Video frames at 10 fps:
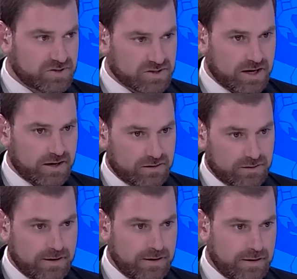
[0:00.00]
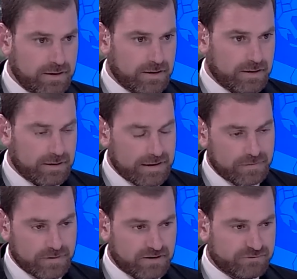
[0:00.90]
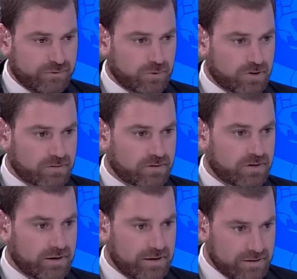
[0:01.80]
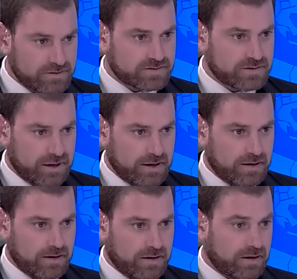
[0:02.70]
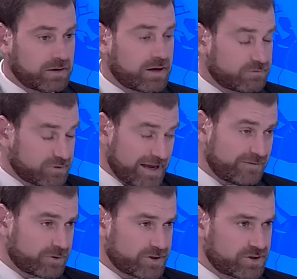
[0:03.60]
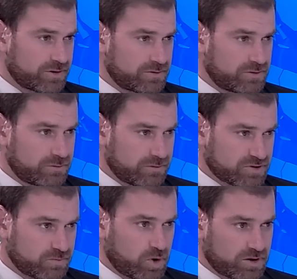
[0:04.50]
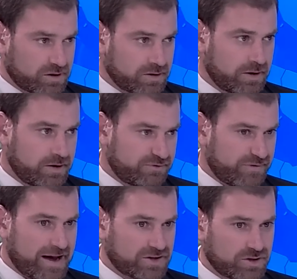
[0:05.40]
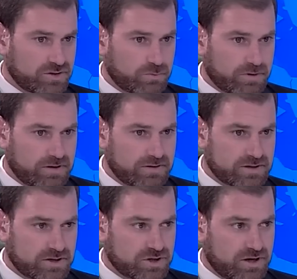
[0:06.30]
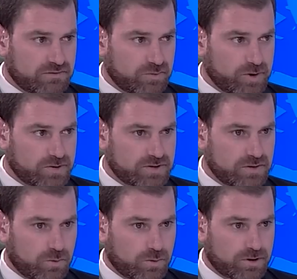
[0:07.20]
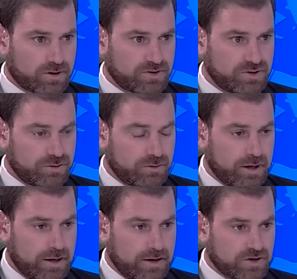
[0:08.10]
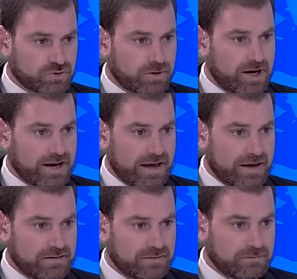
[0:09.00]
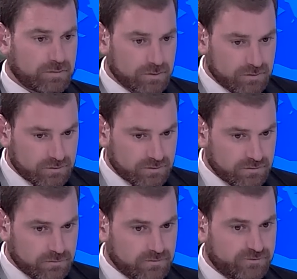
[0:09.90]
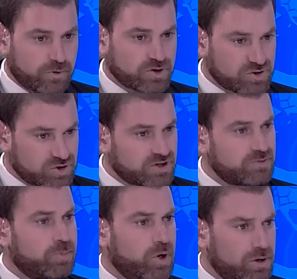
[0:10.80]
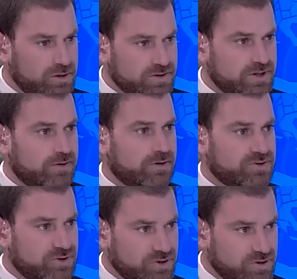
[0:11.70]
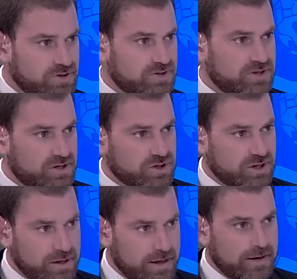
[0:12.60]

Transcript: the scale, and therefore there is a lot of leverage to the smaller factions within such governments in order to try and force a certain policy or a certain decision